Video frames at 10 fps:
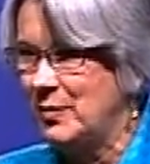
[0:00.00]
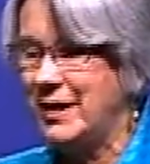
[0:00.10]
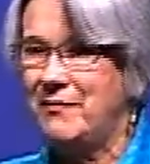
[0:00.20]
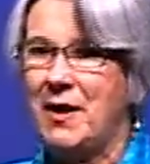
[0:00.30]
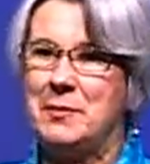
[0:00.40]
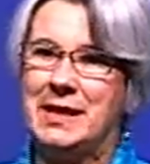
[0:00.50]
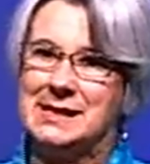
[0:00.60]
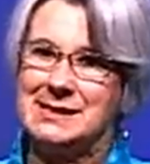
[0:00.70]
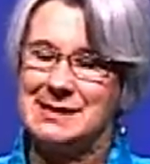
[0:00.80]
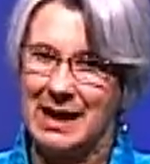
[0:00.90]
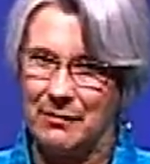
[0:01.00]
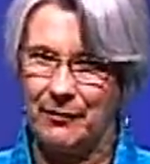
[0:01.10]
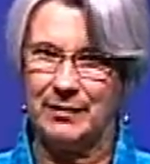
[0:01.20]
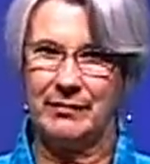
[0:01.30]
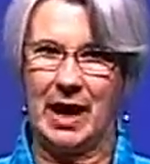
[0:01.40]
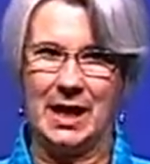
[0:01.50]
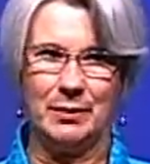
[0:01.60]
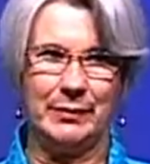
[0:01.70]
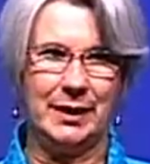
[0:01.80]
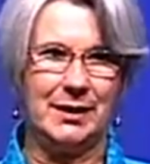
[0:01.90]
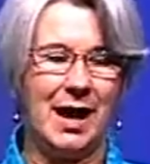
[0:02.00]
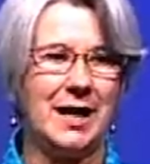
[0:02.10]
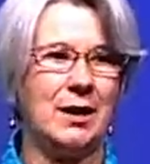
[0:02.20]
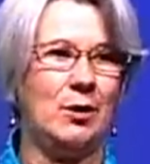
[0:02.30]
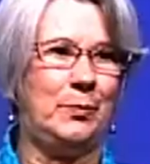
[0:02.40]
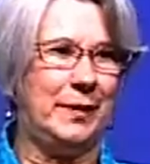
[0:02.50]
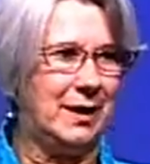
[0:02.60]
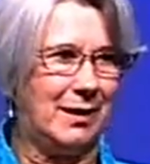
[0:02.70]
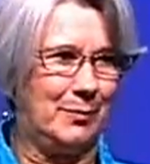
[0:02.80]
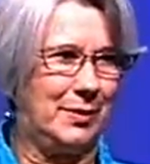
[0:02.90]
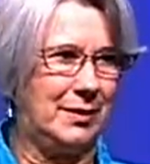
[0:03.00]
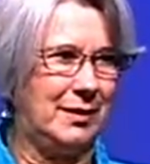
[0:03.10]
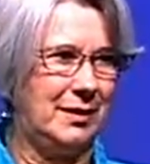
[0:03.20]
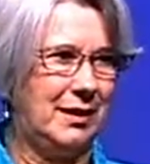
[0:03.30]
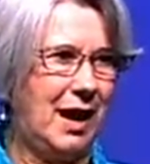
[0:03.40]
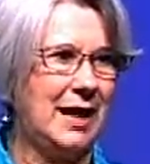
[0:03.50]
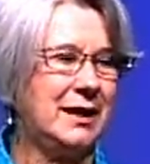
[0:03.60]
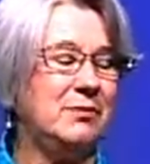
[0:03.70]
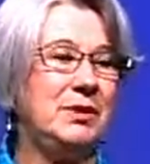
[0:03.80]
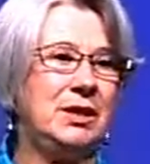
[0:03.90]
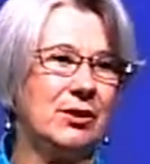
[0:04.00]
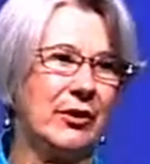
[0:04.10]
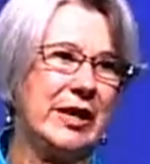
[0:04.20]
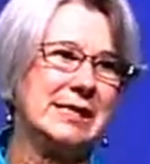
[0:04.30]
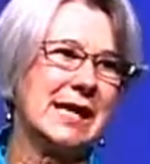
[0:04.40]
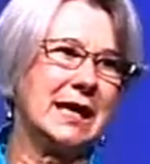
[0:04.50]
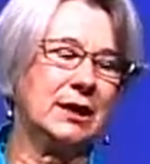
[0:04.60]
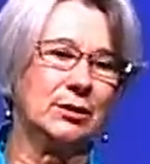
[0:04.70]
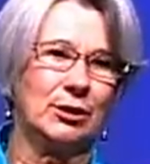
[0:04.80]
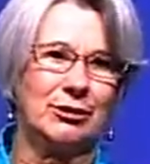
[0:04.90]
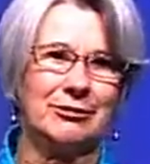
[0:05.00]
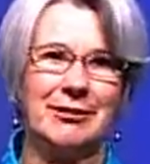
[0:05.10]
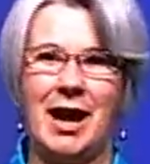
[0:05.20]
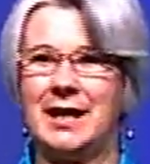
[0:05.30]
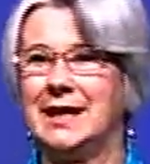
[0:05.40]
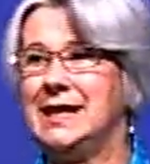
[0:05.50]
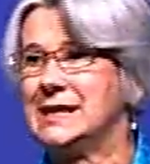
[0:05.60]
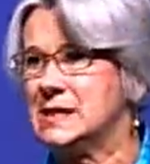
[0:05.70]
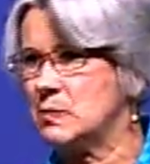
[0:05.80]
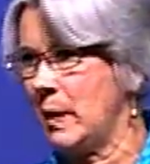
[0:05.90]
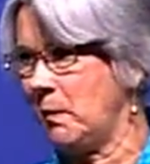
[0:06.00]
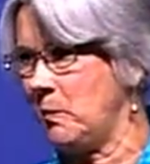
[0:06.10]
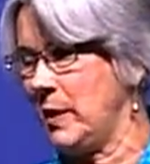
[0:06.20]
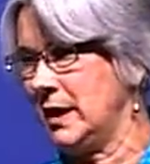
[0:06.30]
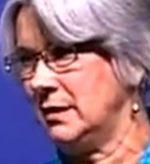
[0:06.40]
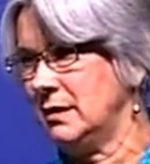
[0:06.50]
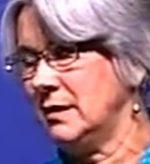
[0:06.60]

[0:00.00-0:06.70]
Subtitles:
But if I'm in a safe environment, I open up. I can be curious. I can learn. I can experiment.